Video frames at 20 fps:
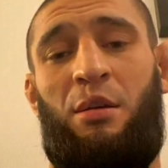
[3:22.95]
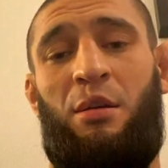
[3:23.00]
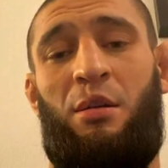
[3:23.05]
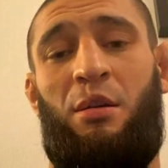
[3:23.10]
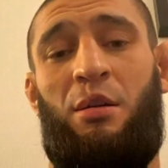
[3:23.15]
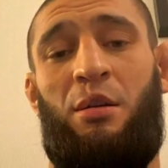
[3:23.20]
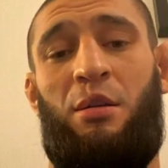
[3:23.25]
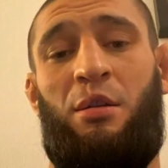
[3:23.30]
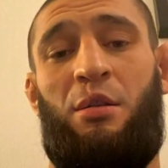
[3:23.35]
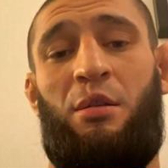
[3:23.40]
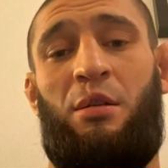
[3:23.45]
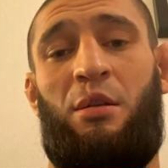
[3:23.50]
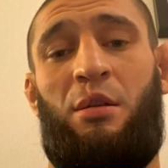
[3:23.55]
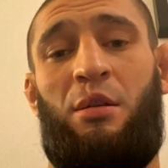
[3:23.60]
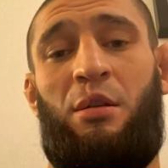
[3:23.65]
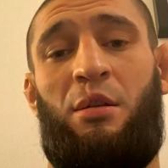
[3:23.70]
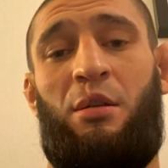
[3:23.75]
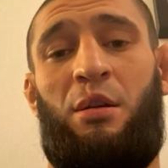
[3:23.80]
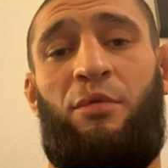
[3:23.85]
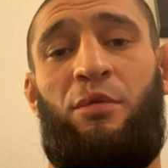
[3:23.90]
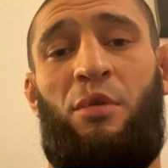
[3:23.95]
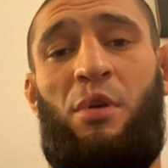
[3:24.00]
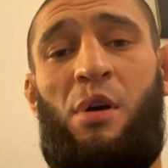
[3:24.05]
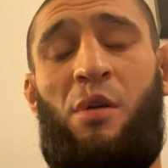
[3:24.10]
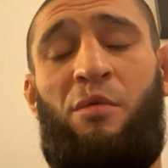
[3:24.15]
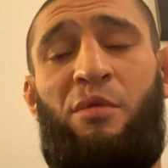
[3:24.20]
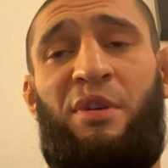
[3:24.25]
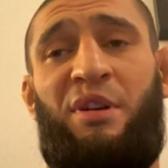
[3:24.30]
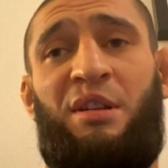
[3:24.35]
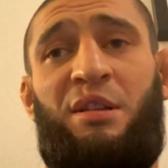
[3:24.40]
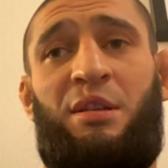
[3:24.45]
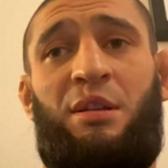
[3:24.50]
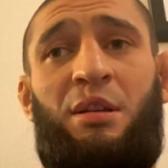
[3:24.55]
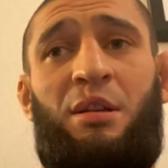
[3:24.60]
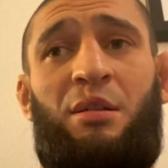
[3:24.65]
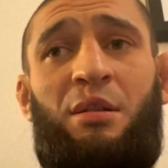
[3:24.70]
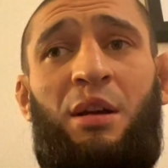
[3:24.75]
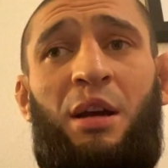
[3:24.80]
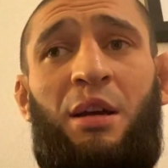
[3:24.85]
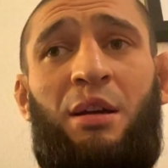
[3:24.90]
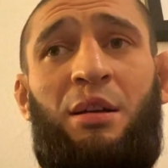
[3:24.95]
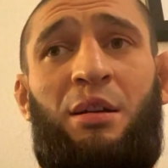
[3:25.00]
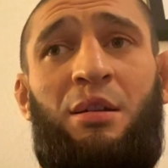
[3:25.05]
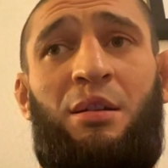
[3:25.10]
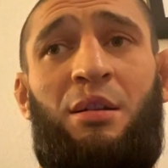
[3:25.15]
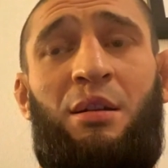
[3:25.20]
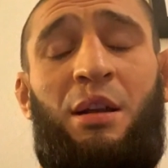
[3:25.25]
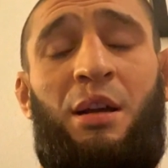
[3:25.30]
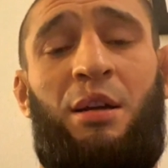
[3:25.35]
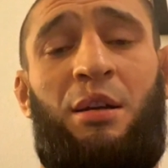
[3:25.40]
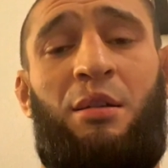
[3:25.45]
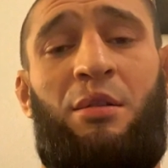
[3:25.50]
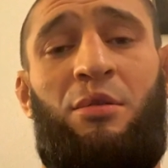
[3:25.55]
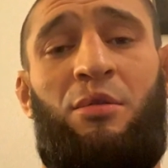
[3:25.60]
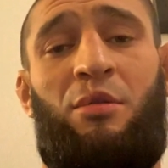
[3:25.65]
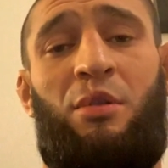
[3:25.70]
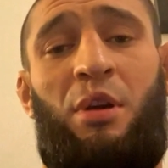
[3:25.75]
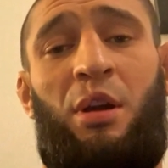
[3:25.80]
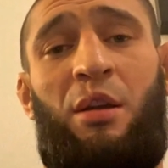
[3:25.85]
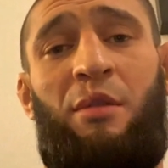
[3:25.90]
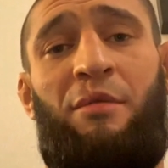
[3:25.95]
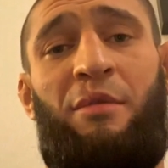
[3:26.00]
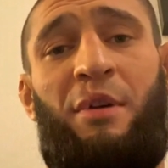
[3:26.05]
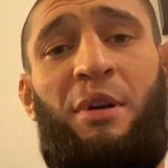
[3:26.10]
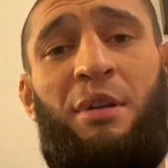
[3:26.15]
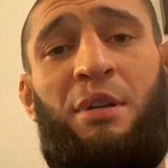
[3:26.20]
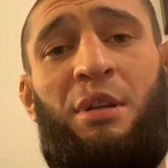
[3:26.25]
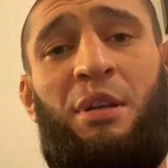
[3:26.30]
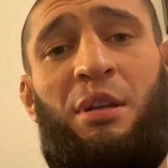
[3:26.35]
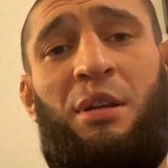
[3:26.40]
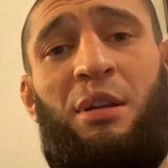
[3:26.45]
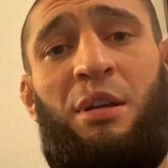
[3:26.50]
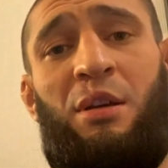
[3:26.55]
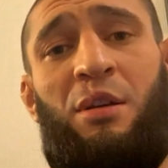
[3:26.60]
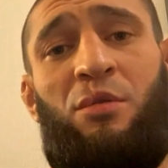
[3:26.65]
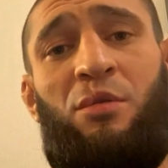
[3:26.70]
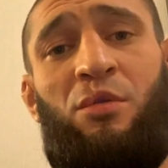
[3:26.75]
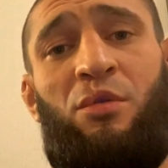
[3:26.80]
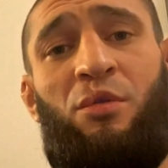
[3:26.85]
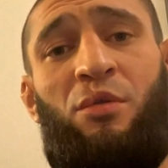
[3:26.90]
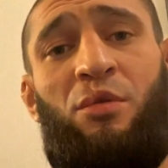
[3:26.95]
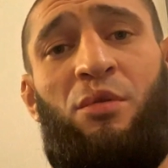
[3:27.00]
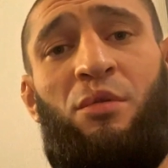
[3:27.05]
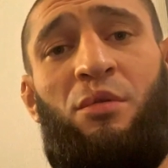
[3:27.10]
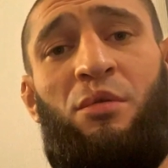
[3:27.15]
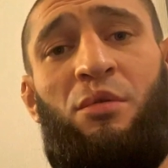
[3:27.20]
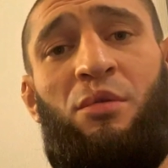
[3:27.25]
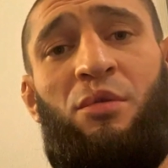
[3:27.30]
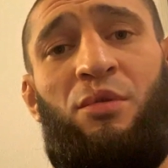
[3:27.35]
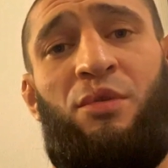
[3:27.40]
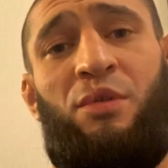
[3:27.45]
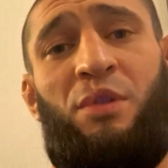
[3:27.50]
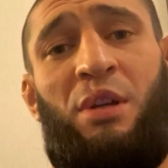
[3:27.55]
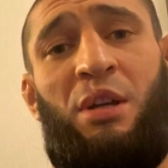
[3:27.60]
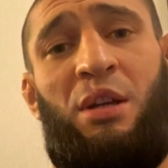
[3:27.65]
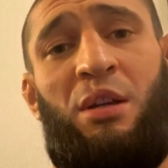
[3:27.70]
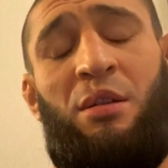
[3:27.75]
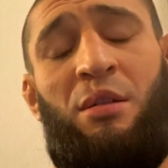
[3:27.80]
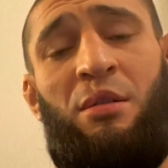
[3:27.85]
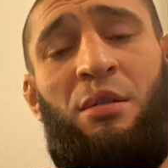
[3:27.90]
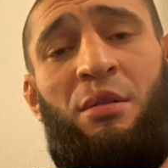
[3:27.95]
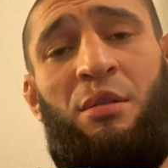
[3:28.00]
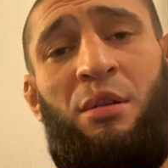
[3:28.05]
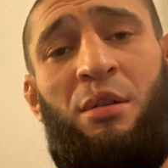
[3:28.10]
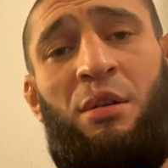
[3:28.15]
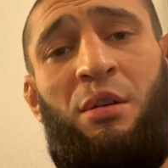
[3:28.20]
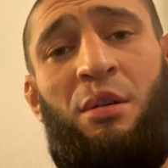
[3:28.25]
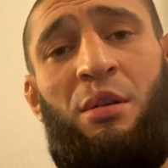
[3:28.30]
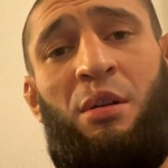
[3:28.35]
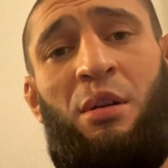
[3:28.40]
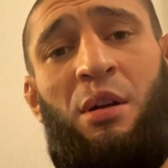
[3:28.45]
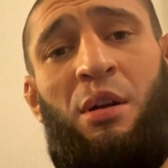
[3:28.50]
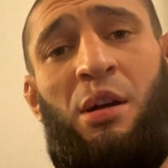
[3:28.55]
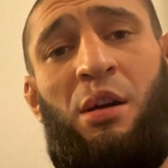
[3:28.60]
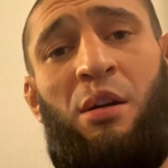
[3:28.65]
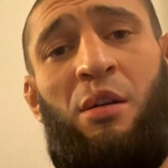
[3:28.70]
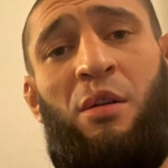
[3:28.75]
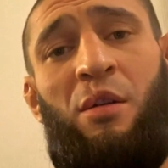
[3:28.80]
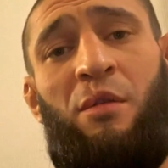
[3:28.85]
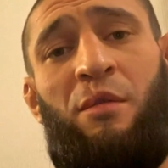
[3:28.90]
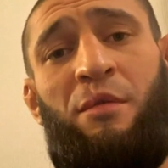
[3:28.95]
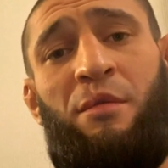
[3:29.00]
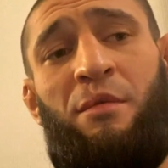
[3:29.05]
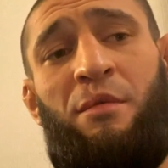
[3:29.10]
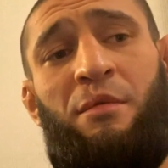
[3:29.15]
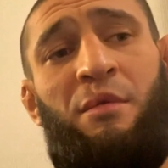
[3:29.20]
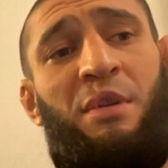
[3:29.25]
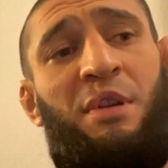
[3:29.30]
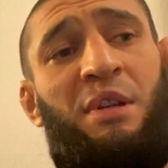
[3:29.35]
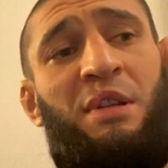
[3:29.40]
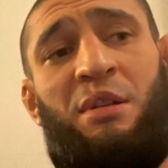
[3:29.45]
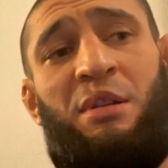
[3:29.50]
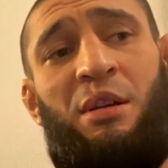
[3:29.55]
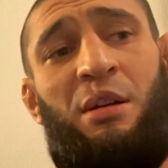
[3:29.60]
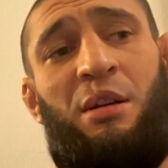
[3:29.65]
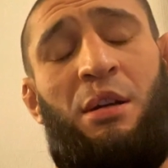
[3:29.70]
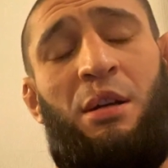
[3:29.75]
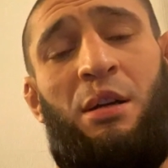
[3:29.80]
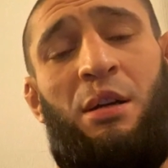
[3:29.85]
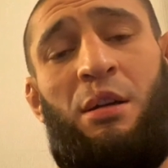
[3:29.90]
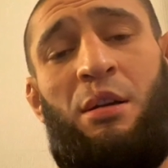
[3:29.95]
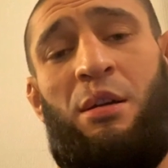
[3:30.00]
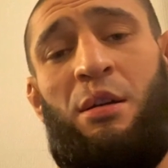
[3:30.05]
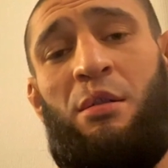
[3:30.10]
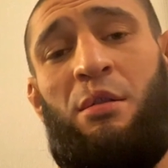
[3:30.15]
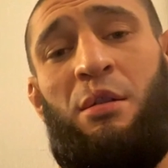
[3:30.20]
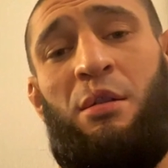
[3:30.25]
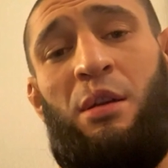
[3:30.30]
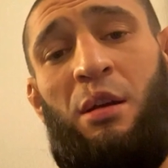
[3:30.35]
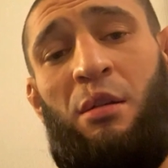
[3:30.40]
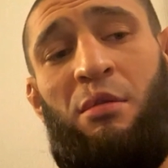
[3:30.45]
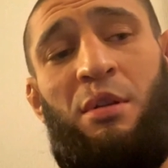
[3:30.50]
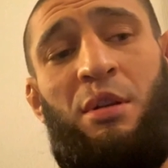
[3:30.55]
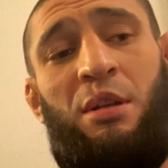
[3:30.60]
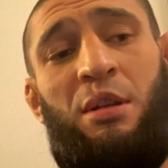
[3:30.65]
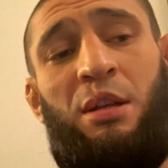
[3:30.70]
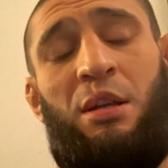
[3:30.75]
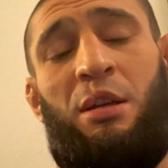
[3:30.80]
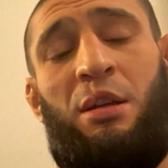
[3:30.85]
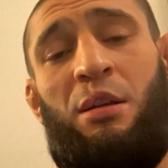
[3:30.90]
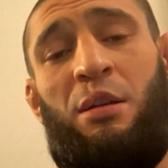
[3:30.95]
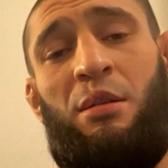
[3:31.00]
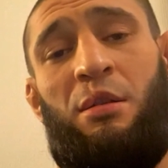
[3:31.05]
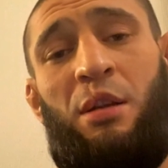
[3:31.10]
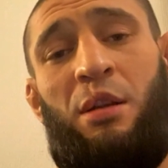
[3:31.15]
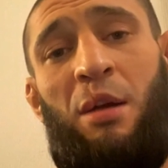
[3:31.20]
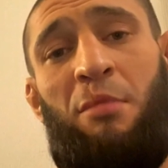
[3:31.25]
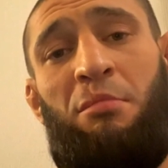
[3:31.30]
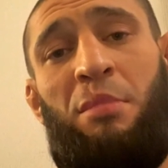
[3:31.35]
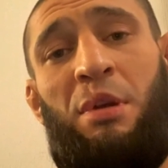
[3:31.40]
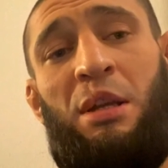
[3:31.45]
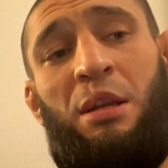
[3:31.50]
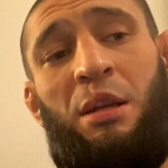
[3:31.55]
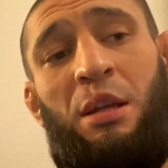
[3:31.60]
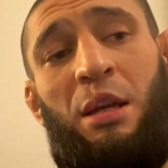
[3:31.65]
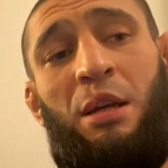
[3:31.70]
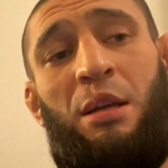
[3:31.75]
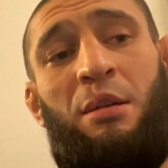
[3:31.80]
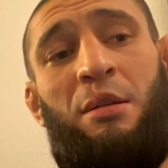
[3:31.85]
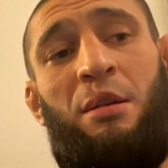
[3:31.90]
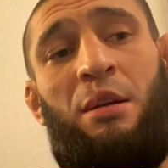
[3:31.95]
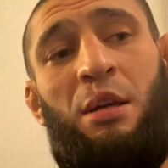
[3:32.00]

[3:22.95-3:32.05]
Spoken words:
And if you have vaccine, I hear like you can fight in the USA. I have visa, everything. I've been there.